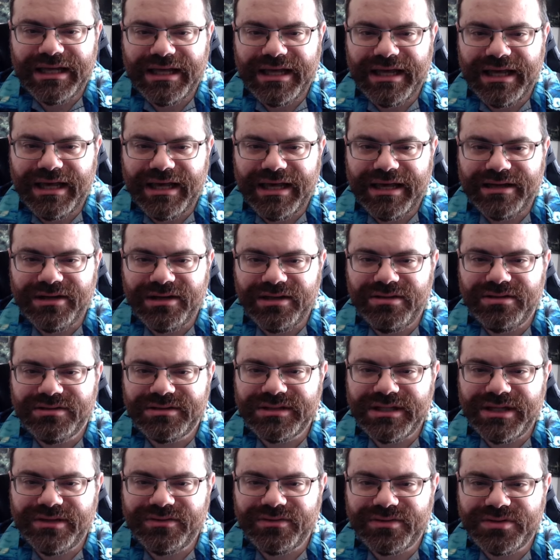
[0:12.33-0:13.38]
And it
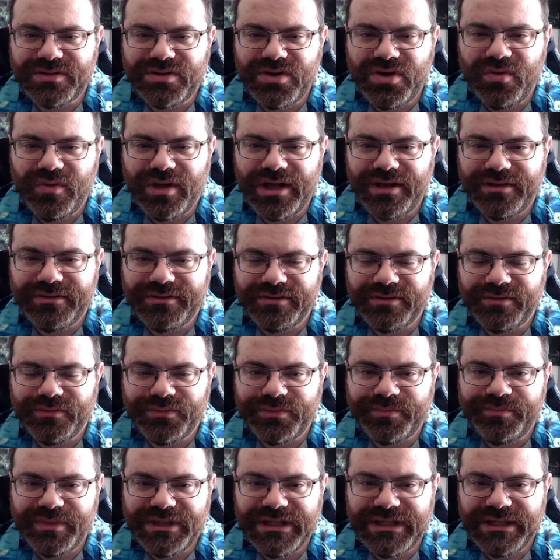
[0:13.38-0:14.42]
looks like there's no other
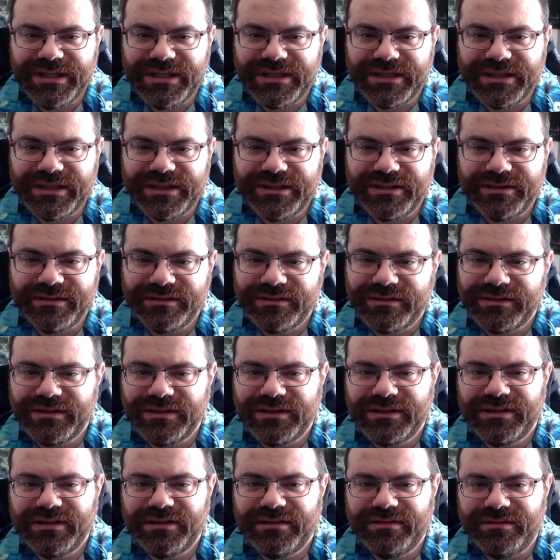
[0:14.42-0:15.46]
repeated
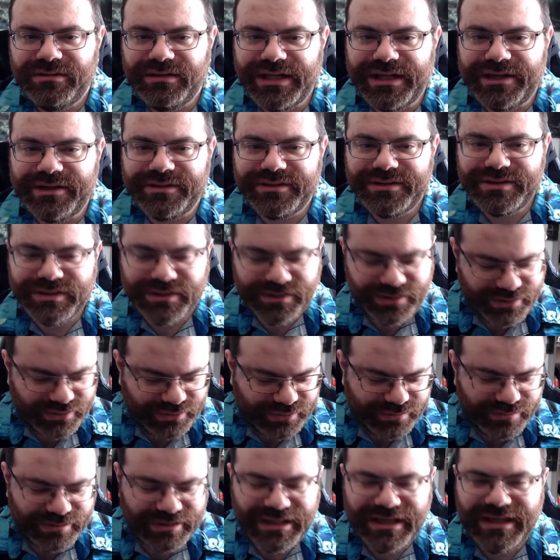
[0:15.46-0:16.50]
letter.
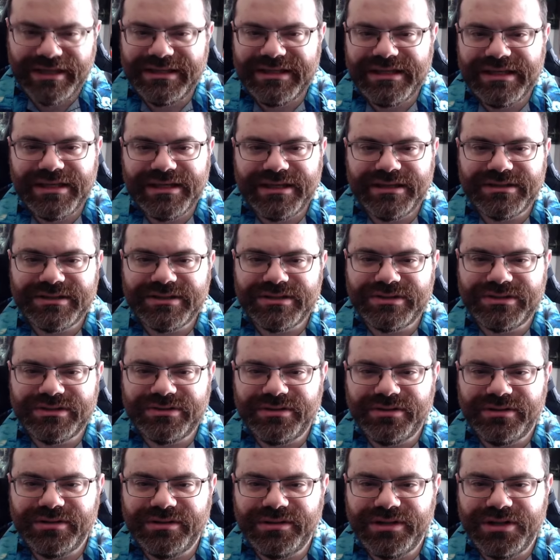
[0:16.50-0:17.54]
So E is
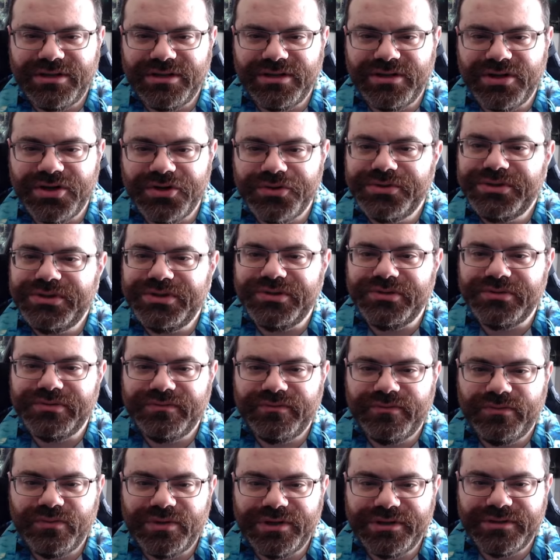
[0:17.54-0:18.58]
certainly the go-to
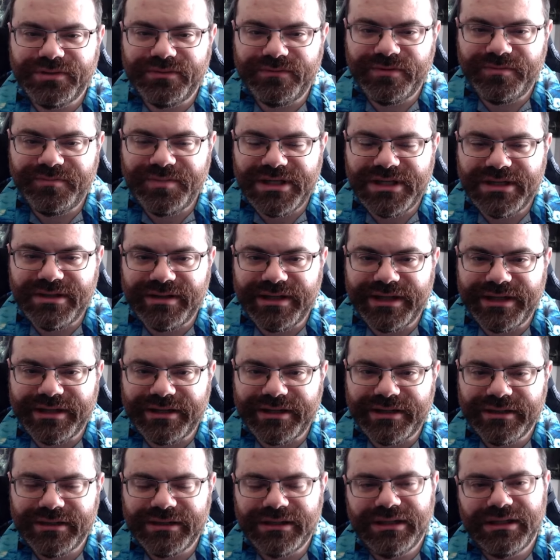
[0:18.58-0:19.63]
for what could repeat
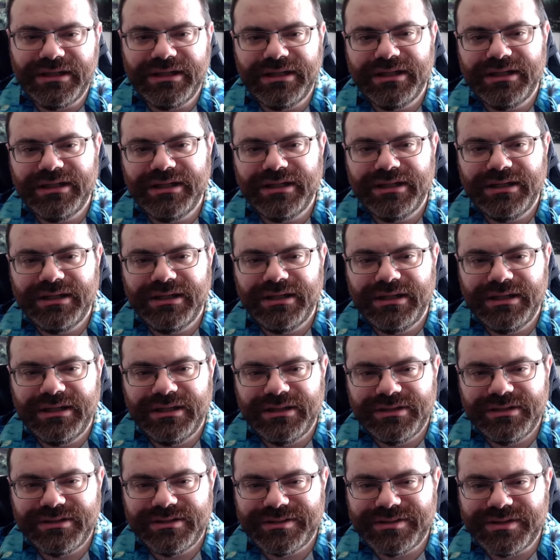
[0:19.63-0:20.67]
there.
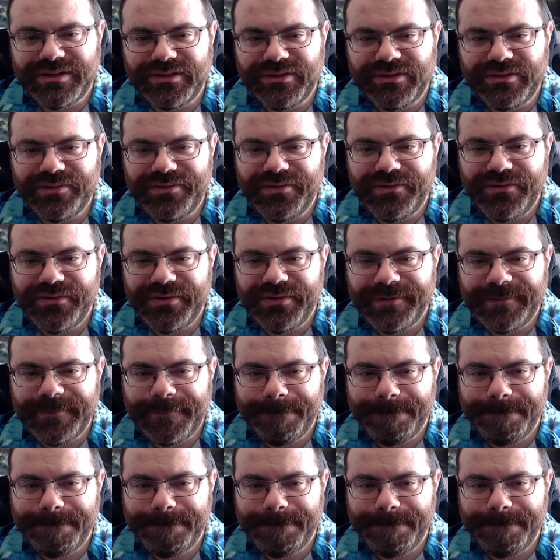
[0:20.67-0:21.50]
So,